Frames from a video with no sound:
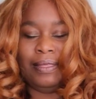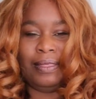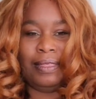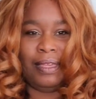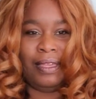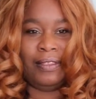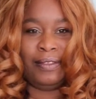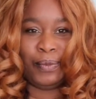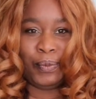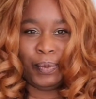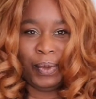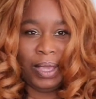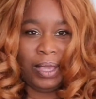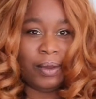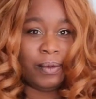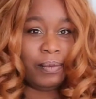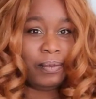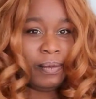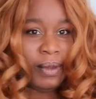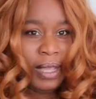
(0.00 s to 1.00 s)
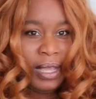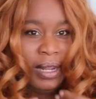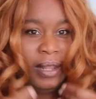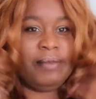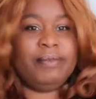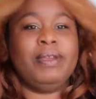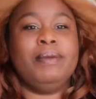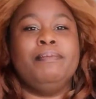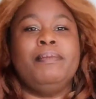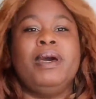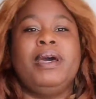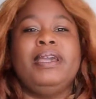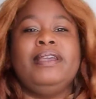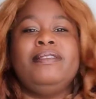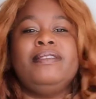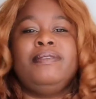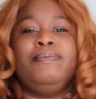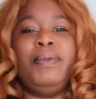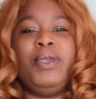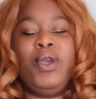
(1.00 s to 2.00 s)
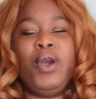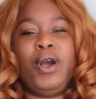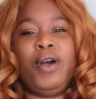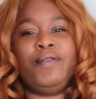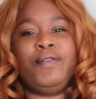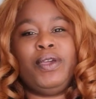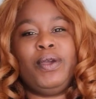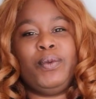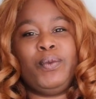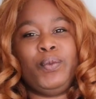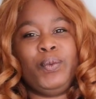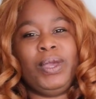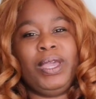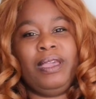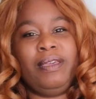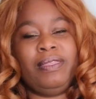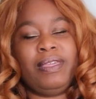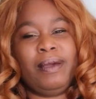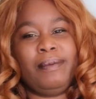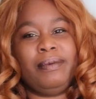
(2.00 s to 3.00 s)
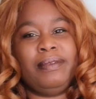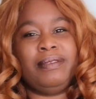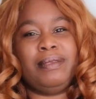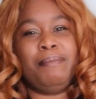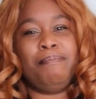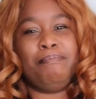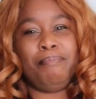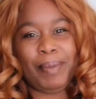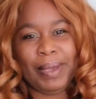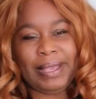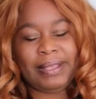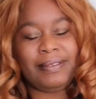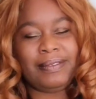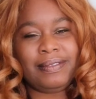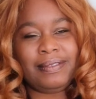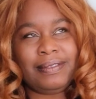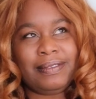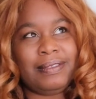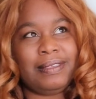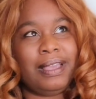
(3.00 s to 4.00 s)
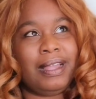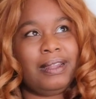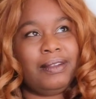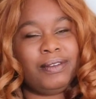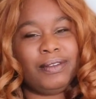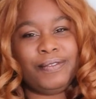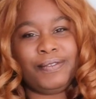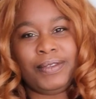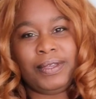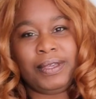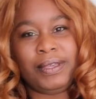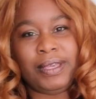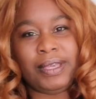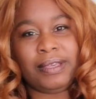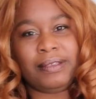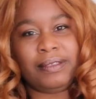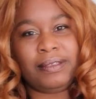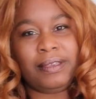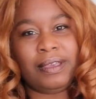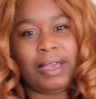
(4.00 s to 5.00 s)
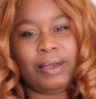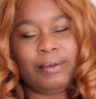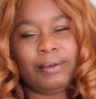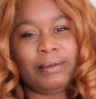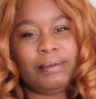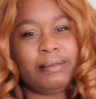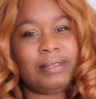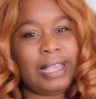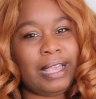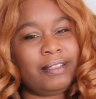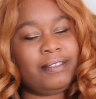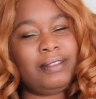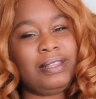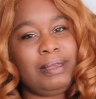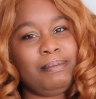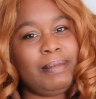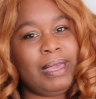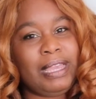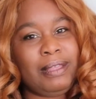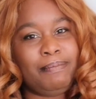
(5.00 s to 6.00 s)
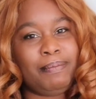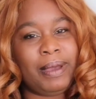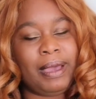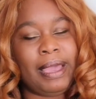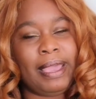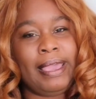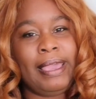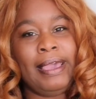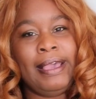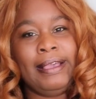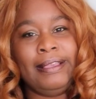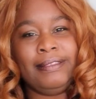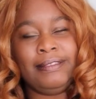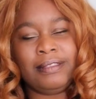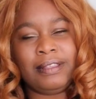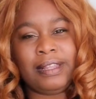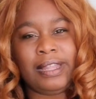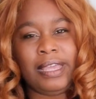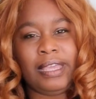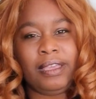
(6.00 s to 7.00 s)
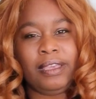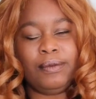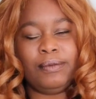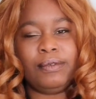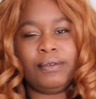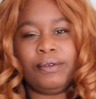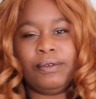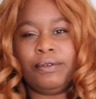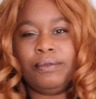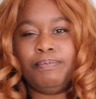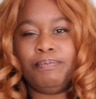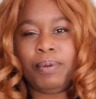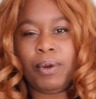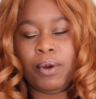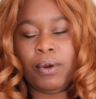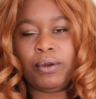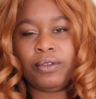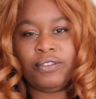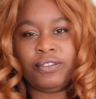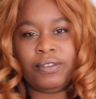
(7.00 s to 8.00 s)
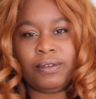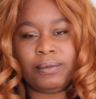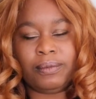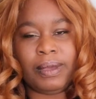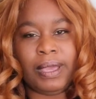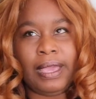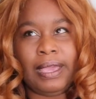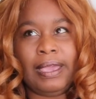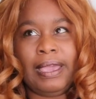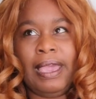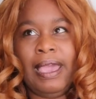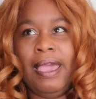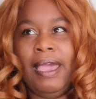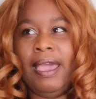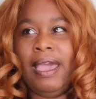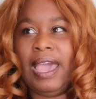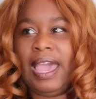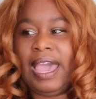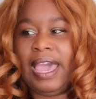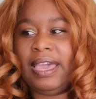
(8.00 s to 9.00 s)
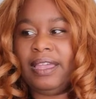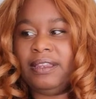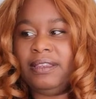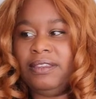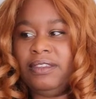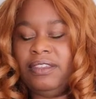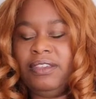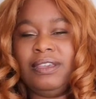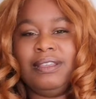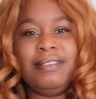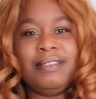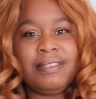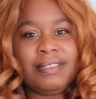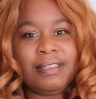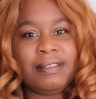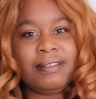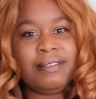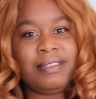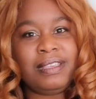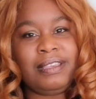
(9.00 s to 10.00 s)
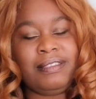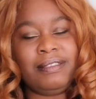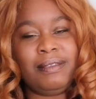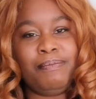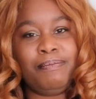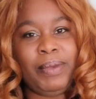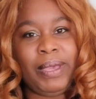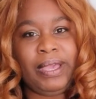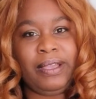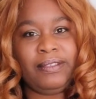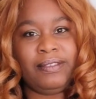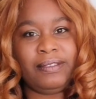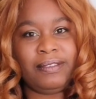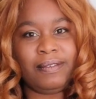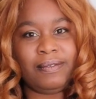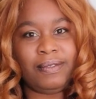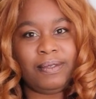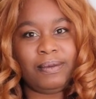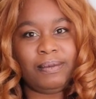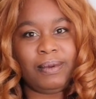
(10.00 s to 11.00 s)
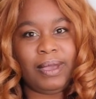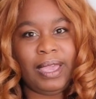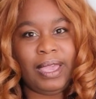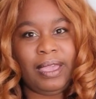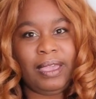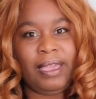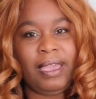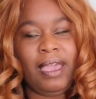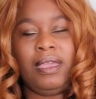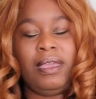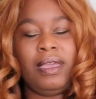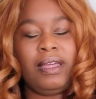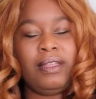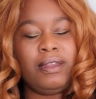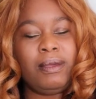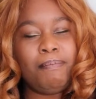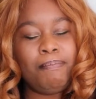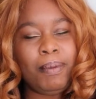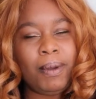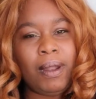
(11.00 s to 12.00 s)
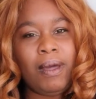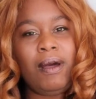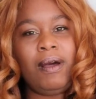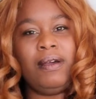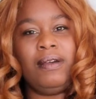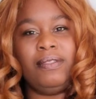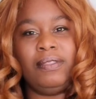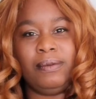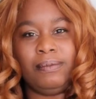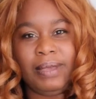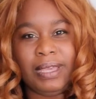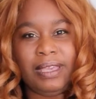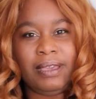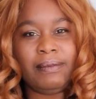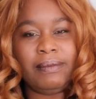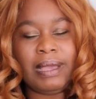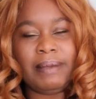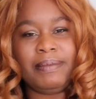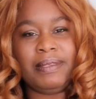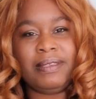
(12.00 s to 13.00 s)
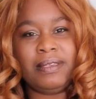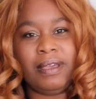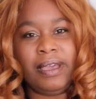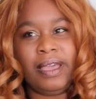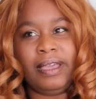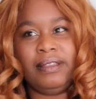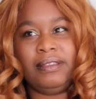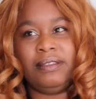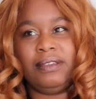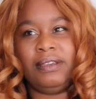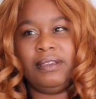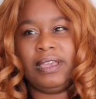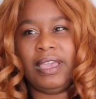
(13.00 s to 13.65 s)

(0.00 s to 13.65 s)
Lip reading: This wig really reminds me of a wig that was a bestseller a few years ago. It was actually made by Sleek. It was called Porsche Wig. And you can still see some pictures of the wig on a blog on the Wigget website,